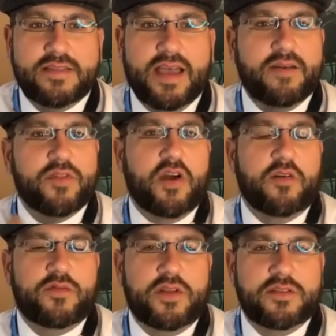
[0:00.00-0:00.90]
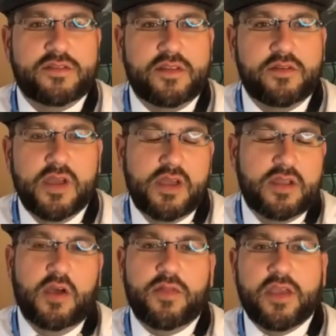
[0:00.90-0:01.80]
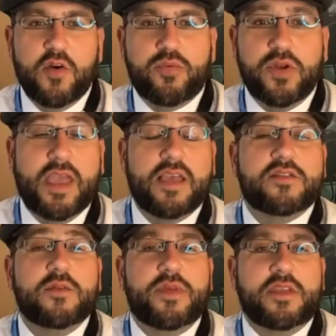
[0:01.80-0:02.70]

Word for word: To have the confidence to know that you're bringing something